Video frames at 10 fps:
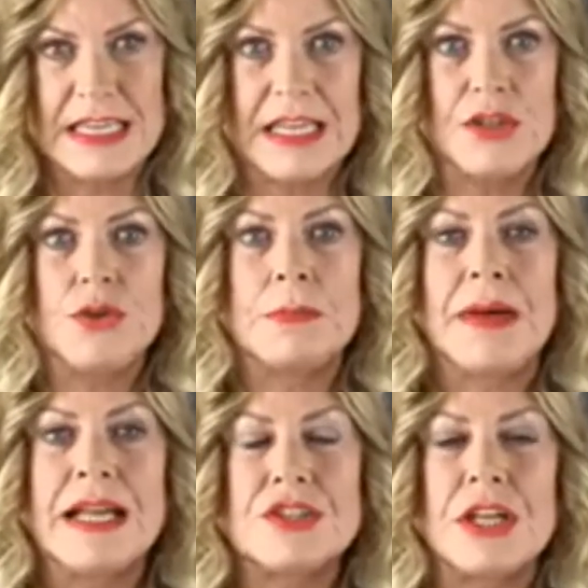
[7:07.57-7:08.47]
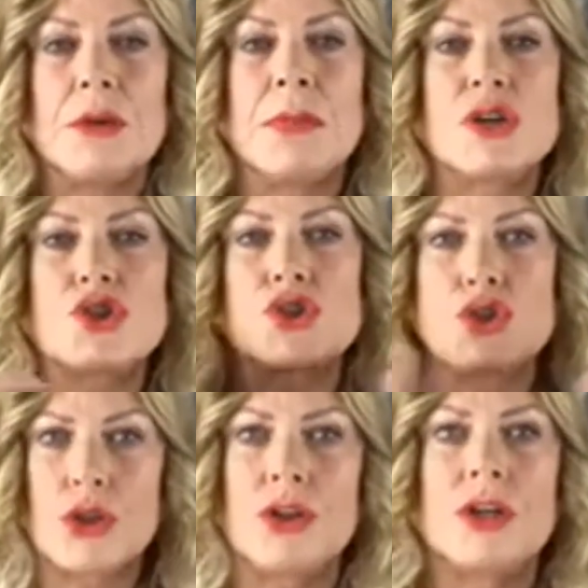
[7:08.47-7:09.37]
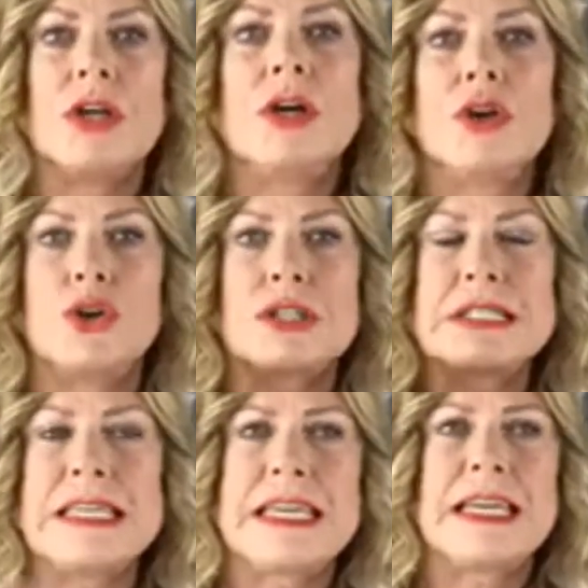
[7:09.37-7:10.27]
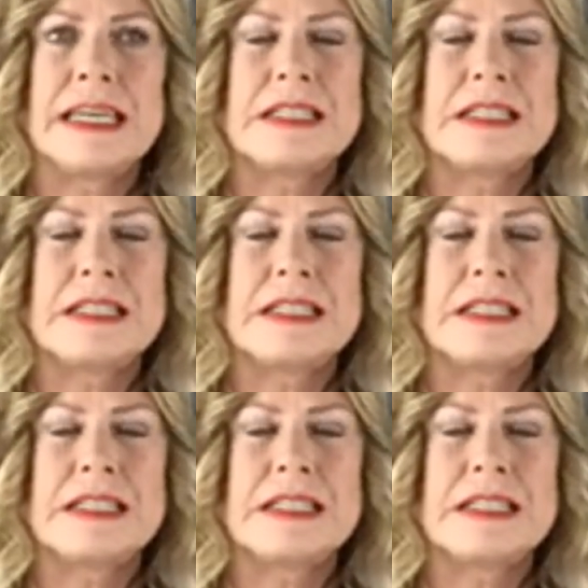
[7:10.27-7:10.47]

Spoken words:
Can you imagine how much sugar you're taking in?